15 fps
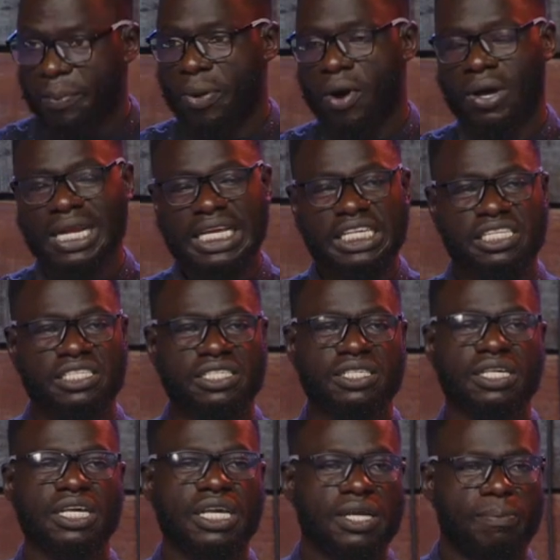Paul
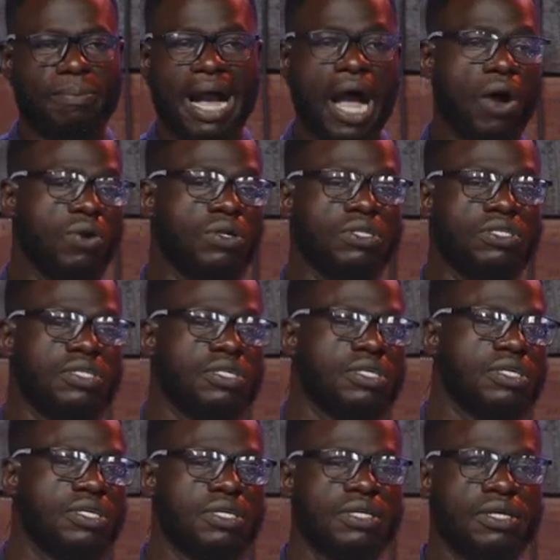is bound,
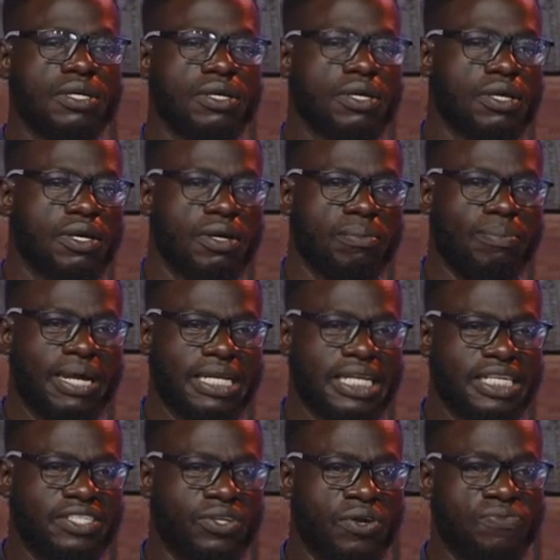but
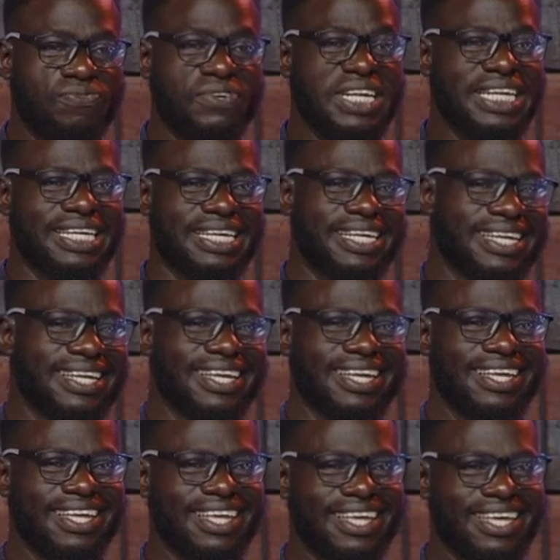he's not free.
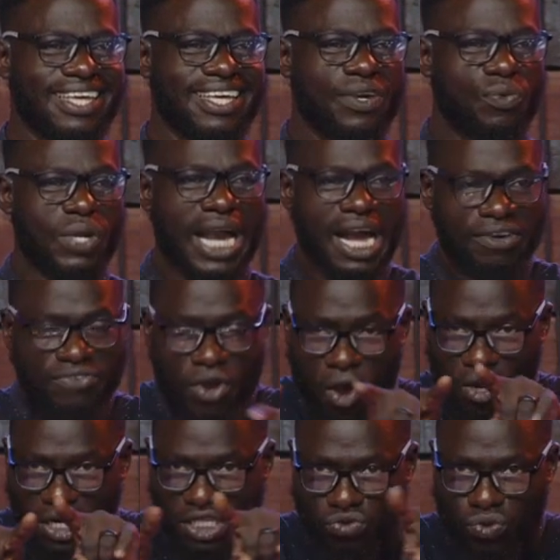We have
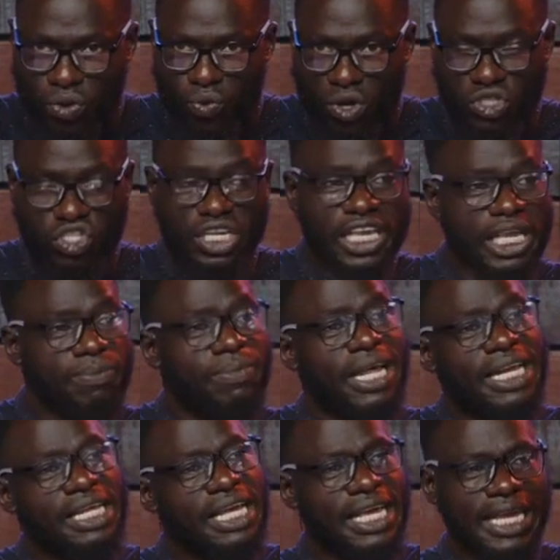corners, we're watching him.
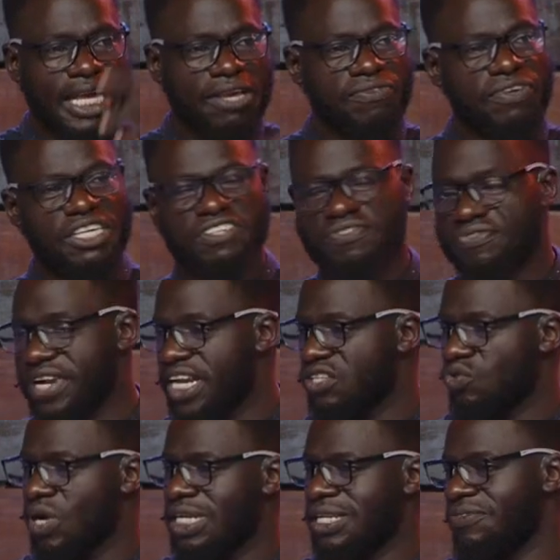If his
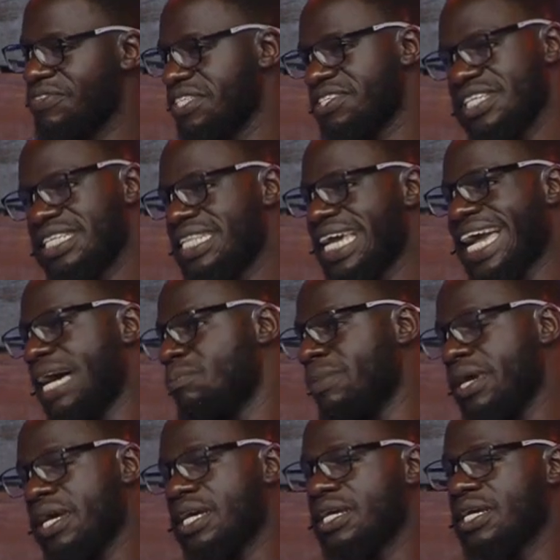friends want to visit, they
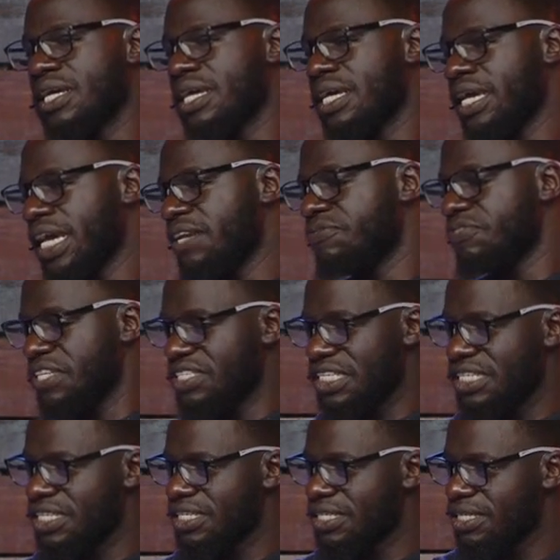come and
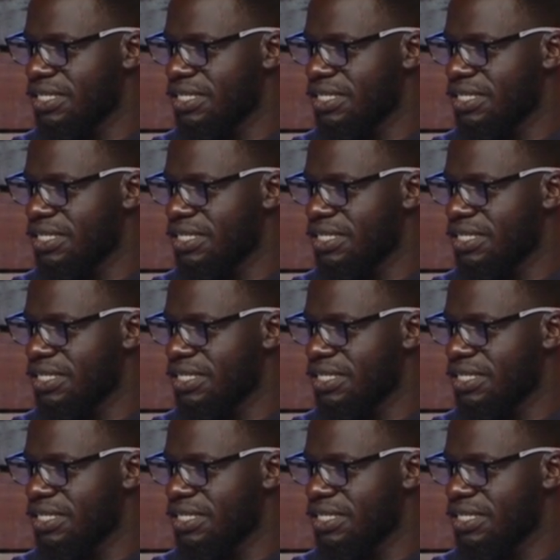visit.